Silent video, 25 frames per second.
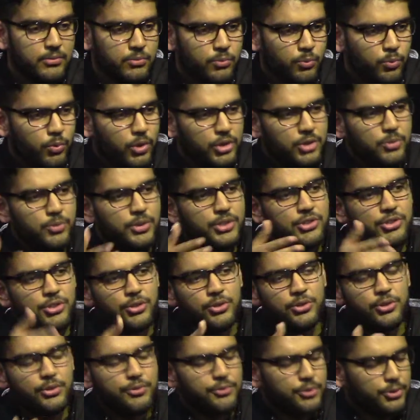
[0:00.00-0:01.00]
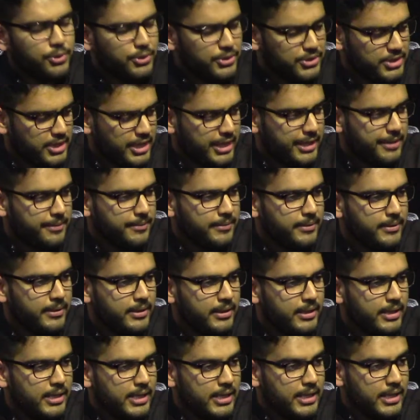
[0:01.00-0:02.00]
What would you do for
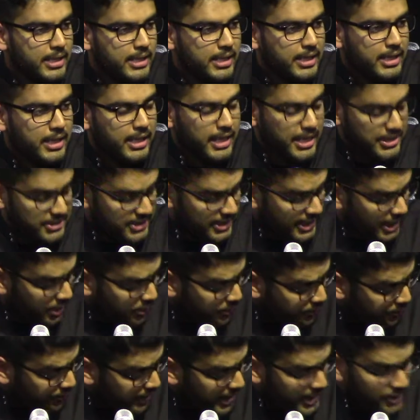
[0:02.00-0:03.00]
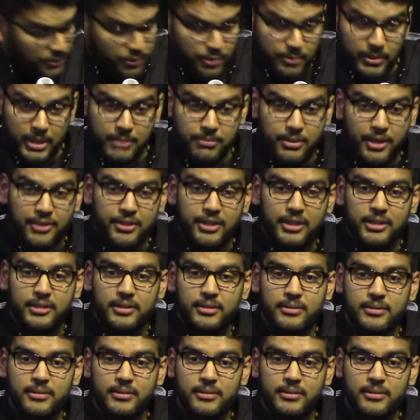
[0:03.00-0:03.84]
Hussein? He said, I will fight for my brother.